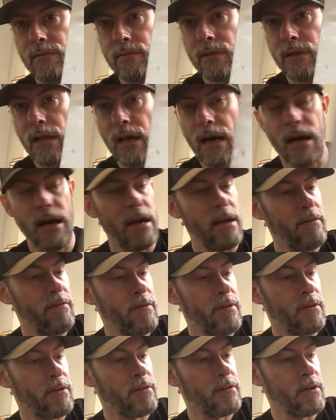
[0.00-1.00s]
live
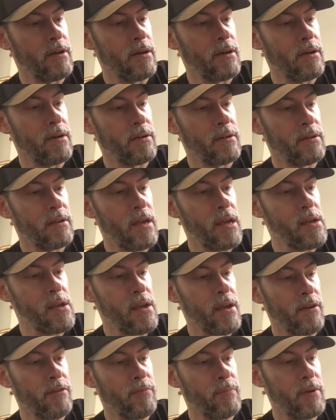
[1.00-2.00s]
at
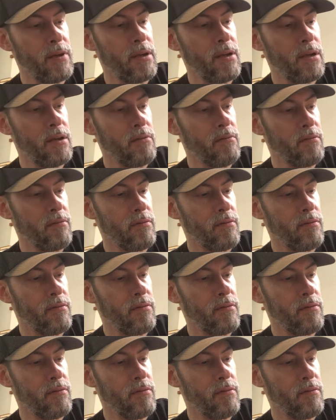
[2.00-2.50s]
KEXP